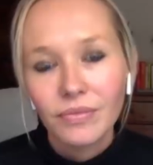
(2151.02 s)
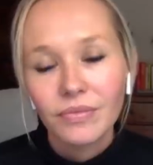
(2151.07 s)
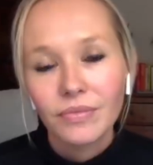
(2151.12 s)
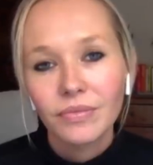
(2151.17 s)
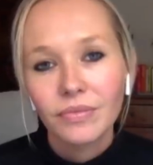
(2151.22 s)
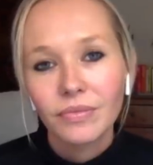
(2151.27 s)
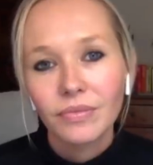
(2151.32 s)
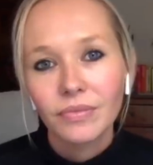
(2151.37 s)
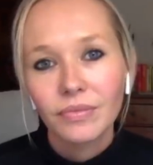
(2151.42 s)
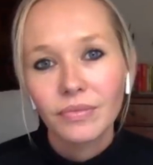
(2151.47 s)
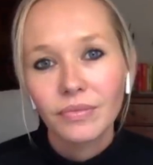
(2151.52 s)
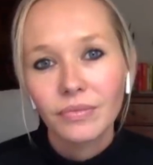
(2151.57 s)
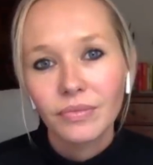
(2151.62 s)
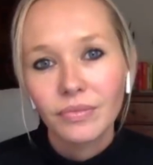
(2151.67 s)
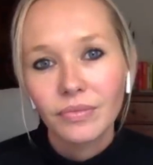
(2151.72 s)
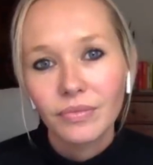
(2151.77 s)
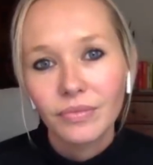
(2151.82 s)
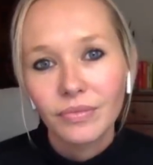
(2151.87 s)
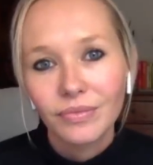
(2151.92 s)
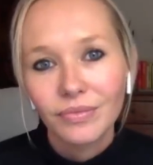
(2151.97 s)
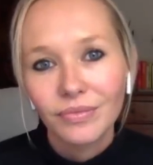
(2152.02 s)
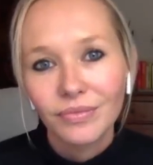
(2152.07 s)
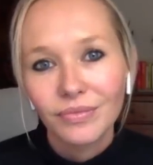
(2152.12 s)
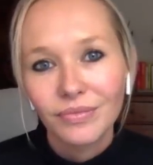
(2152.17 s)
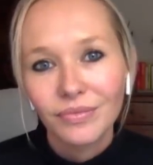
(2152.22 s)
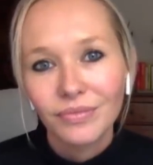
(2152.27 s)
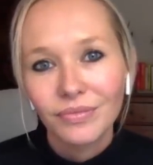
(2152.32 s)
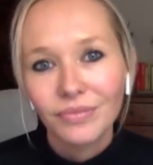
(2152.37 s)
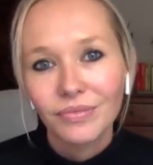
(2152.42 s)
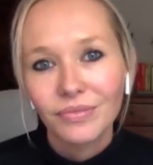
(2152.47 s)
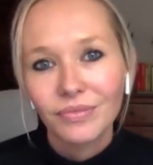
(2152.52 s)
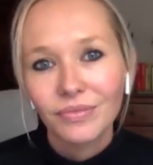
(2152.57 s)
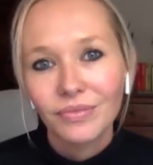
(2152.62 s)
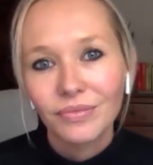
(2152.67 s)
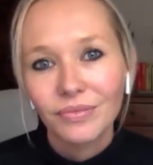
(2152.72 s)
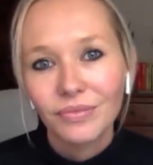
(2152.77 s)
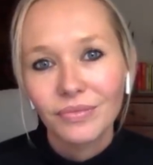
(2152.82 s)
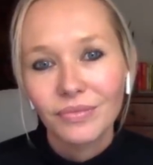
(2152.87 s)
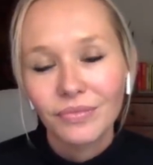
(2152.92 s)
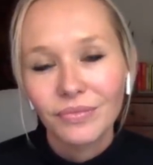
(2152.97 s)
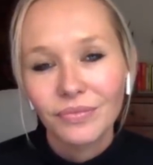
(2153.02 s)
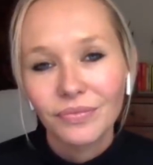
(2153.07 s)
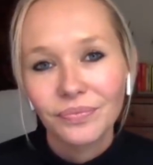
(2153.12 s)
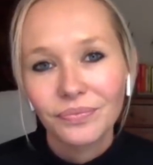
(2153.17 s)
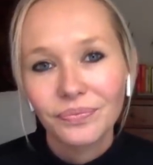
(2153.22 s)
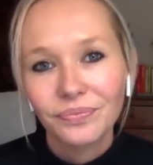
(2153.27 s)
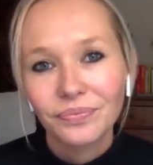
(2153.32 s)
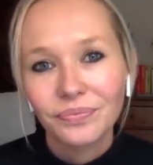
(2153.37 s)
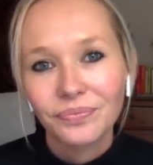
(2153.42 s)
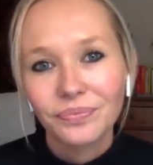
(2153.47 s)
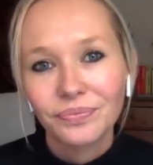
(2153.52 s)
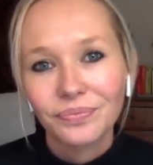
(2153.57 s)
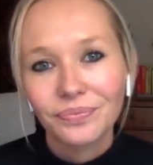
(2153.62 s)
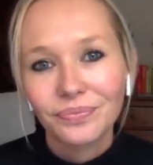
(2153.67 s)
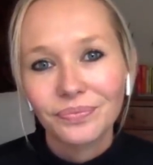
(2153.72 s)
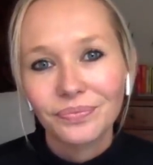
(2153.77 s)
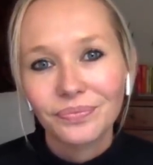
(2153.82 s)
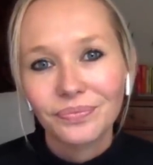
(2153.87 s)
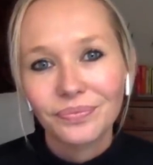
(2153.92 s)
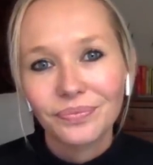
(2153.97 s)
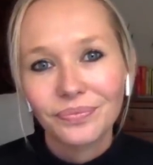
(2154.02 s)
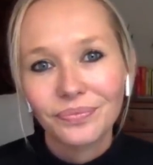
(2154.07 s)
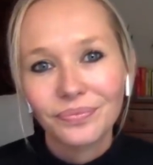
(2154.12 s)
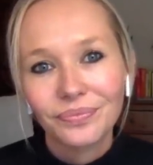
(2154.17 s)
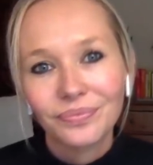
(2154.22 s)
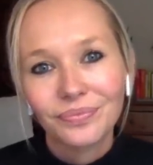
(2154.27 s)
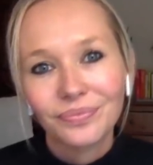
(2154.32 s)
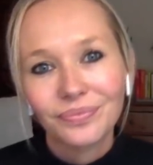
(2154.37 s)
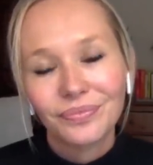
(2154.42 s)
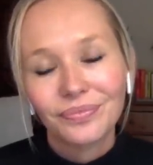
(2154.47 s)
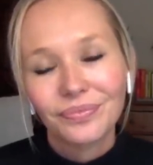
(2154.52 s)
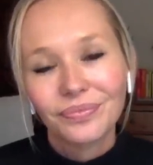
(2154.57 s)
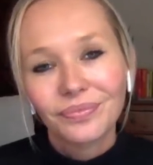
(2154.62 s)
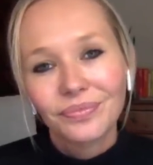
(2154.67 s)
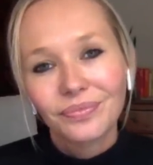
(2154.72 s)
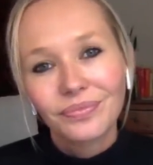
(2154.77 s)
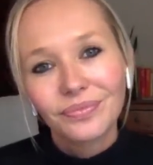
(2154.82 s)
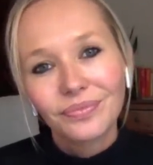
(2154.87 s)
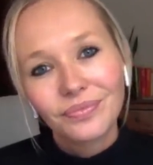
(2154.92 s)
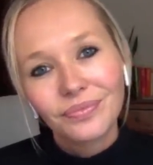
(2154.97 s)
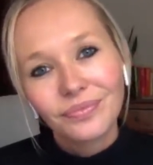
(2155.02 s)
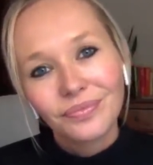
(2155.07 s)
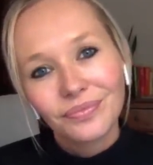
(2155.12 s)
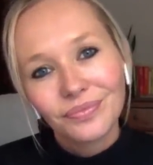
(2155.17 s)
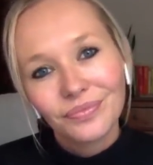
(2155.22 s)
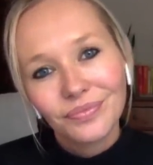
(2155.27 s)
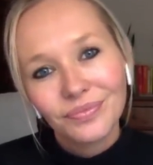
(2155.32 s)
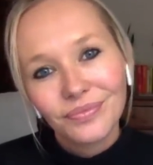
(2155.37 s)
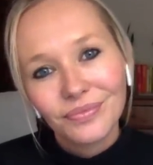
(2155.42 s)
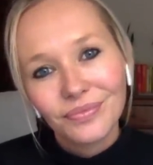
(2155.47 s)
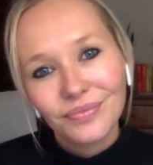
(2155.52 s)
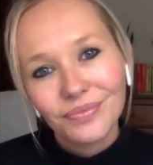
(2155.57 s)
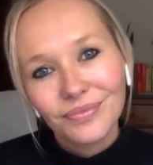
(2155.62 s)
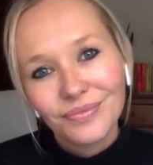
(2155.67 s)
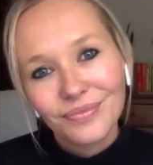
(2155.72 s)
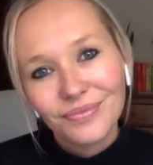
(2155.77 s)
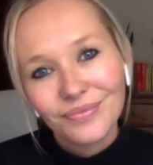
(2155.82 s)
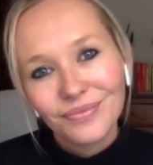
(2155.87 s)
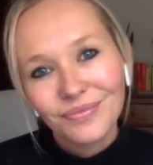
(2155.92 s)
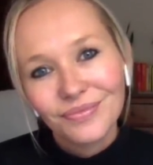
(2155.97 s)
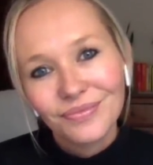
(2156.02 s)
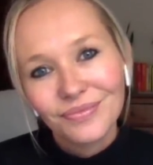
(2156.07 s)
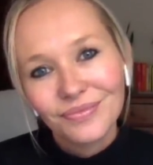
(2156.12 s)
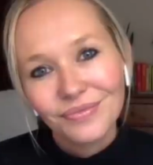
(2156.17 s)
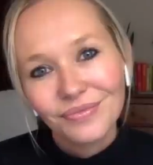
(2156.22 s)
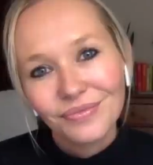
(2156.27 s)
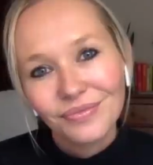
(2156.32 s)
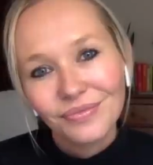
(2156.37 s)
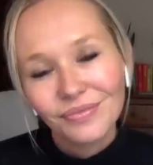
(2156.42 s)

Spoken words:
The person shown says nothing.